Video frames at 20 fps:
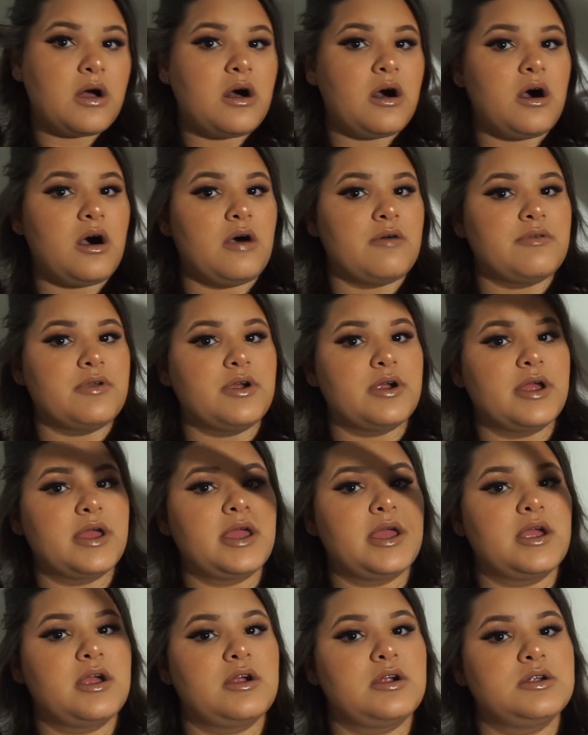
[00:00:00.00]
of your
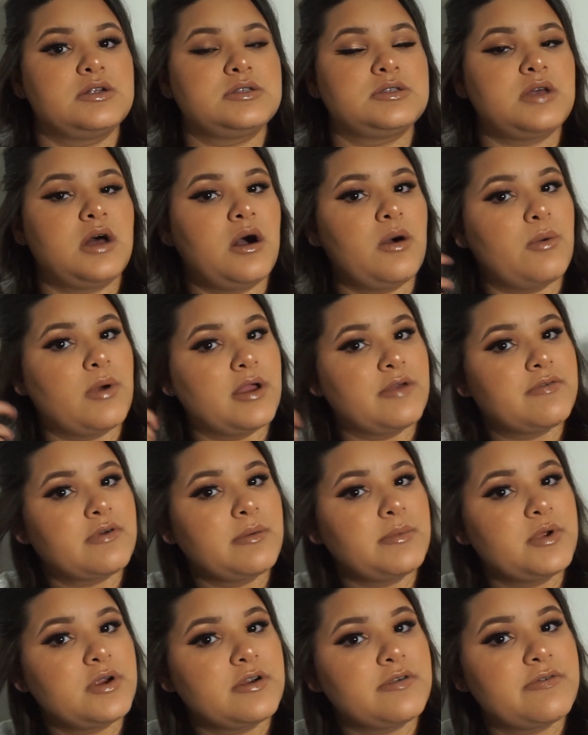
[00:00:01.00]
hairs away
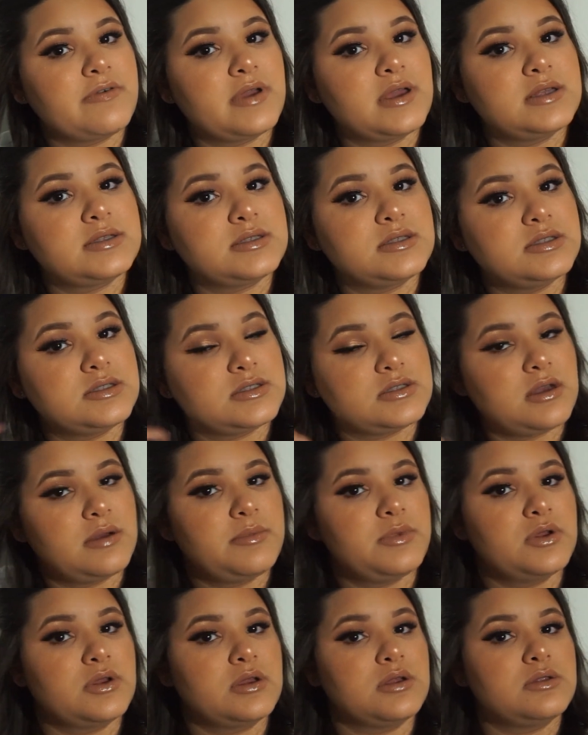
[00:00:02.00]
from your face, and some
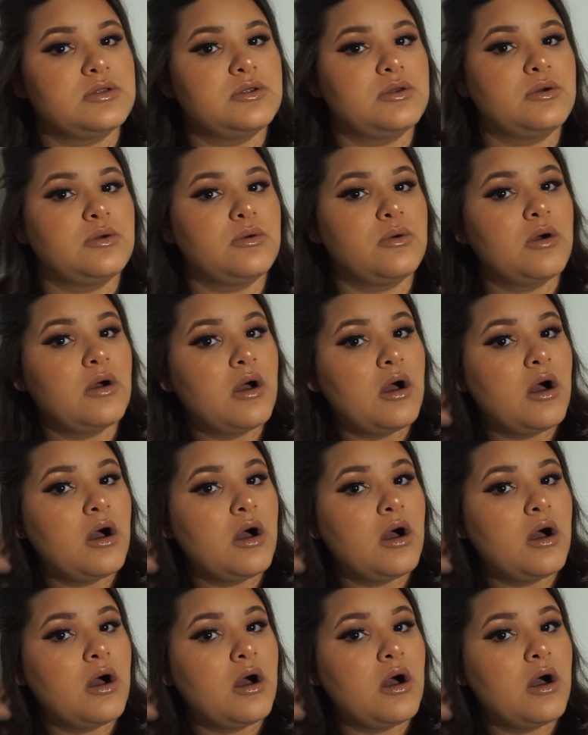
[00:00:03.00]
you can do